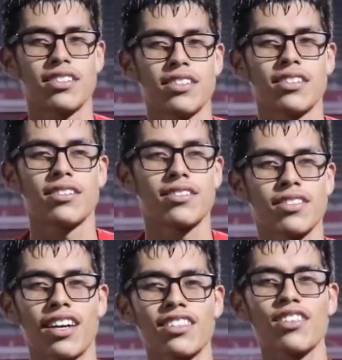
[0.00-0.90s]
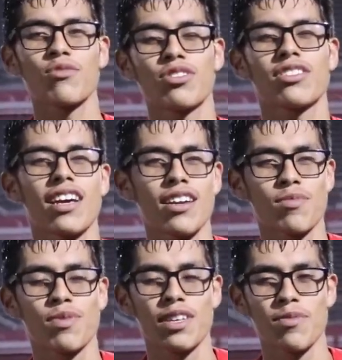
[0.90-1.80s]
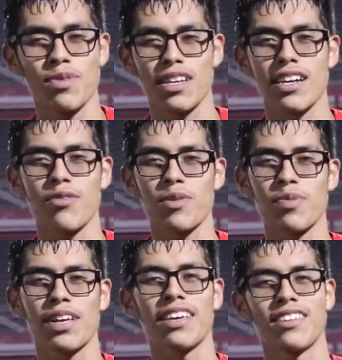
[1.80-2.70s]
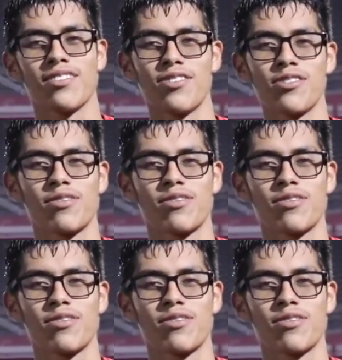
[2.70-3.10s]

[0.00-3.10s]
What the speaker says: I think we just got to keep playing how we playing, you know.